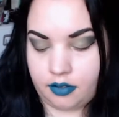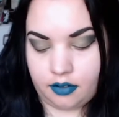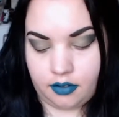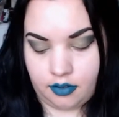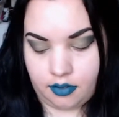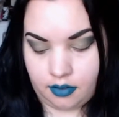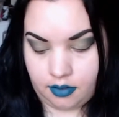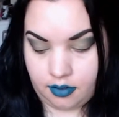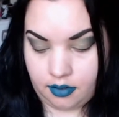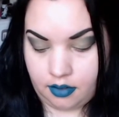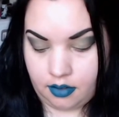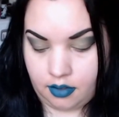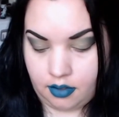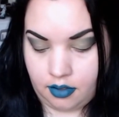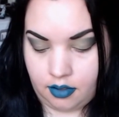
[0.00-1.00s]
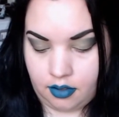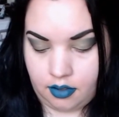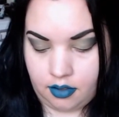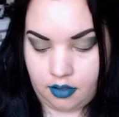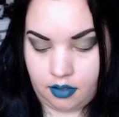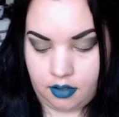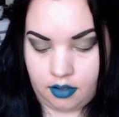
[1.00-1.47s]

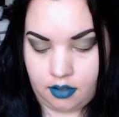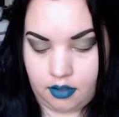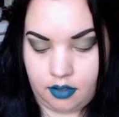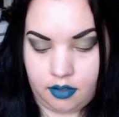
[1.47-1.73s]
(silence)